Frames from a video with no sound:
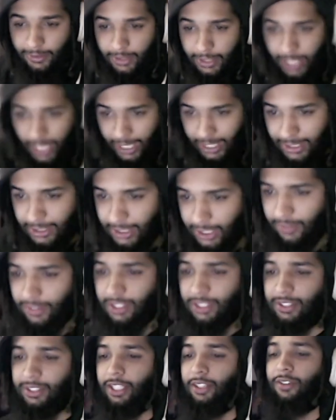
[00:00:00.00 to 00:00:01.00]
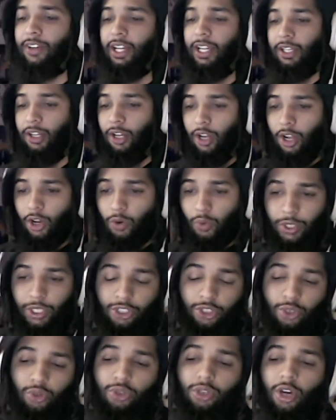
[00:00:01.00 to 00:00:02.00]
87 Stingray. We
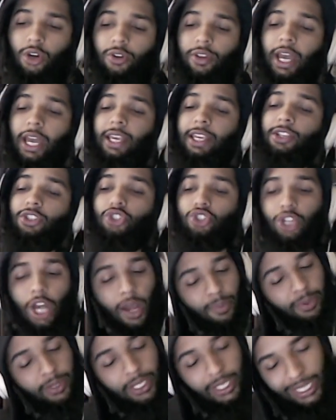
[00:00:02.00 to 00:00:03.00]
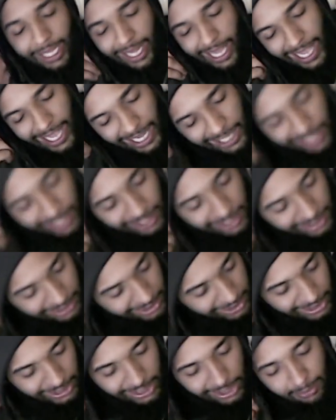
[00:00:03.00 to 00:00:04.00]
do know that he's dropping an 80s
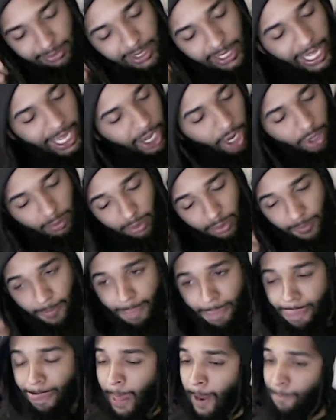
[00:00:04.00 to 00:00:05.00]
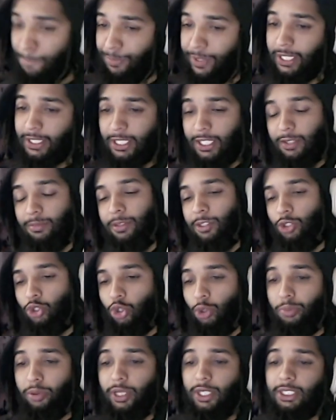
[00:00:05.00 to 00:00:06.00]
themed album. That's going to be
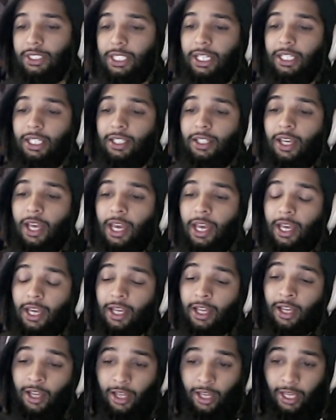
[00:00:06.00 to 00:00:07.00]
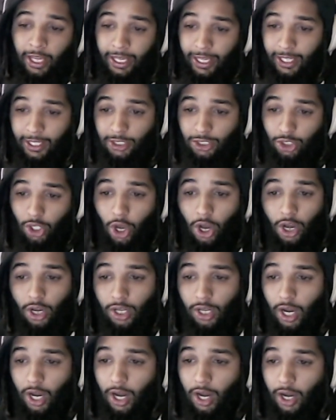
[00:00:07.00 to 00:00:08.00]
super exciting. His
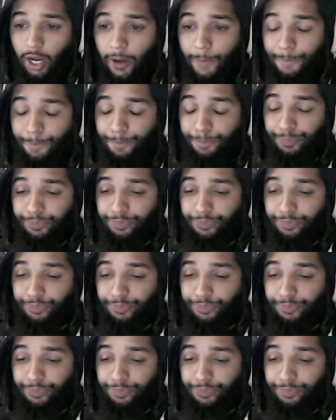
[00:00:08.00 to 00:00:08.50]
song,